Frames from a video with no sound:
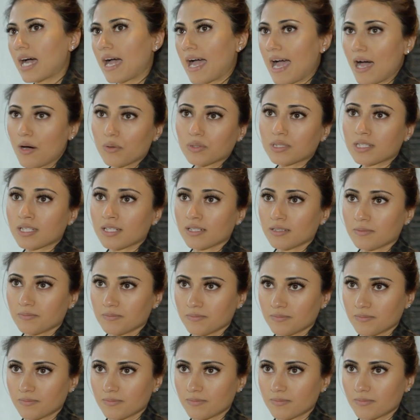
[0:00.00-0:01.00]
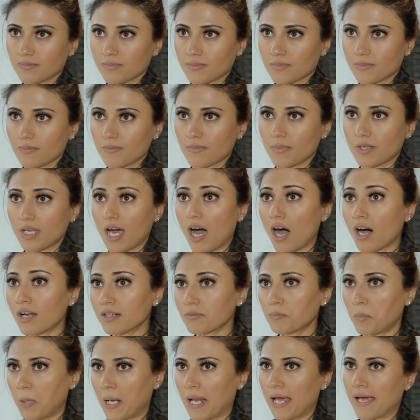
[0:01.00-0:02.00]
outcome,
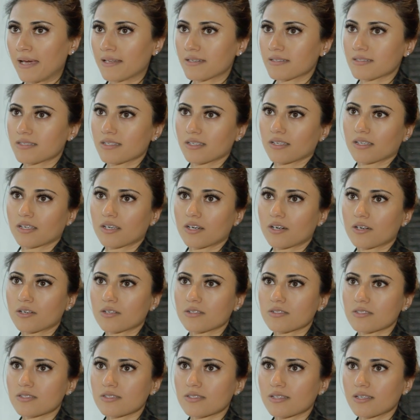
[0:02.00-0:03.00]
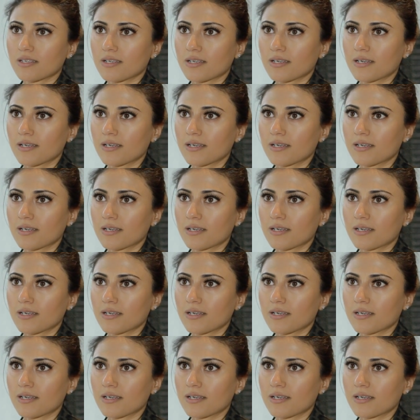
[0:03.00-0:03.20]
unplanned, occurs.